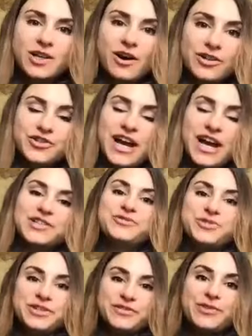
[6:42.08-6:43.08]
contract, you
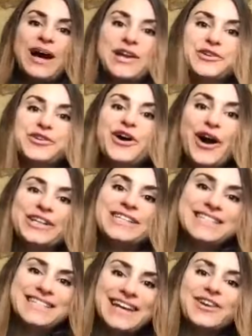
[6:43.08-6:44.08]
sort of you had your heart
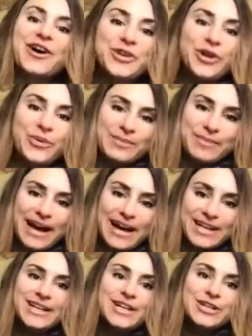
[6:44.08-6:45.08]
set on going back
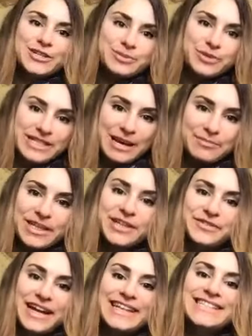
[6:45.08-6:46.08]
to Mozambique,
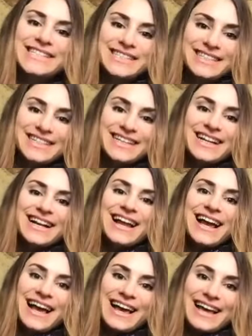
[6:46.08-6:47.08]
right? Yes
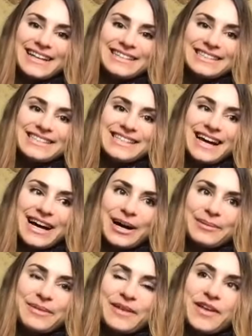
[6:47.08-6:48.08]
and
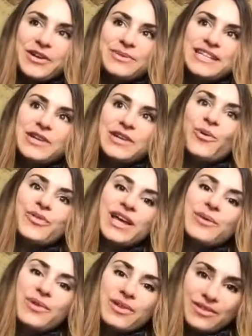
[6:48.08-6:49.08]
um, and then it was that whole
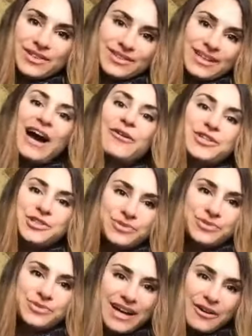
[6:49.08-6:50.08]
thing well how do
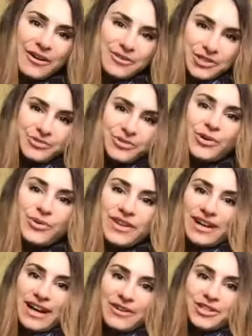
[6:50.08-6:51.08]
you how do you go
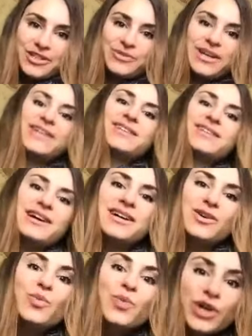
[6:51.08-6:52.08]
there how do you get
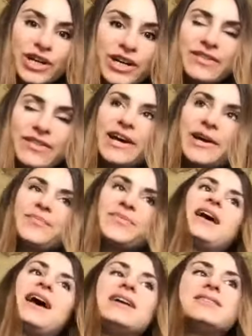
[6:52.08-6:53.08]
uh, work there
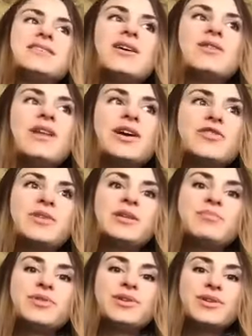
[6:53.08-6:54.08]
and a yes. lot of
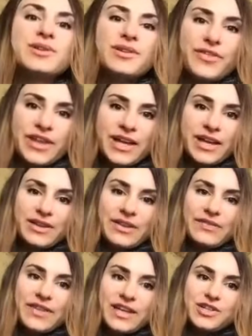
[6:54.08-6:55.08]
people think
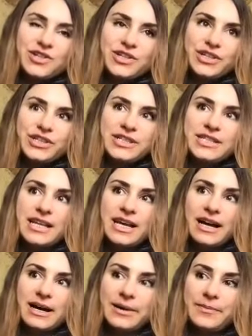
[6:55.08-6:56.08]
that they should
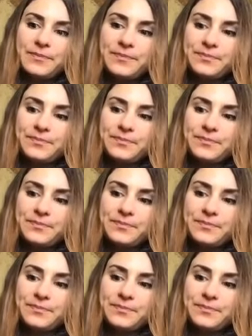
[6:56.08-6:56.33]
um,